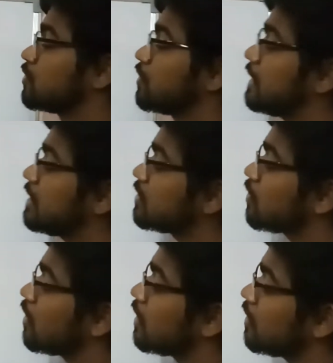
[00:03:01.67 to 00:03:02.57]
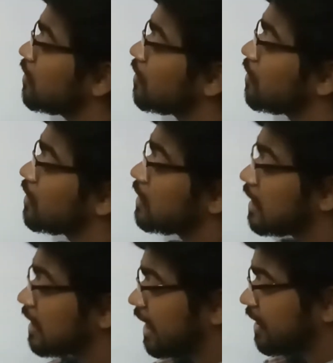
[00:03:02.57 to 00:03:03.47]
so it is called
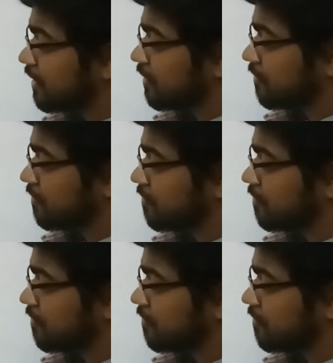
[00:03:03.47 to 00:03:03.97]
the light